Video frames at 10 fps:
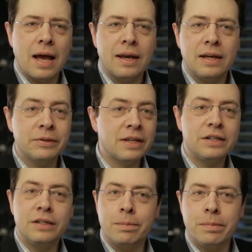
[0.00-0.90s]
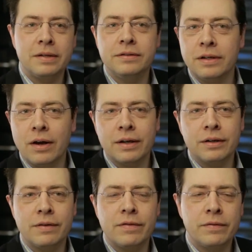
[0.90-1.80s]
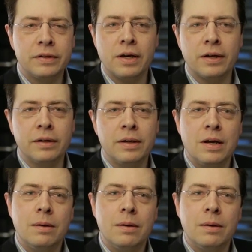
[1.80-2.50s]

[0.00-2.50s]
and it was actually the best thing I could have ever done,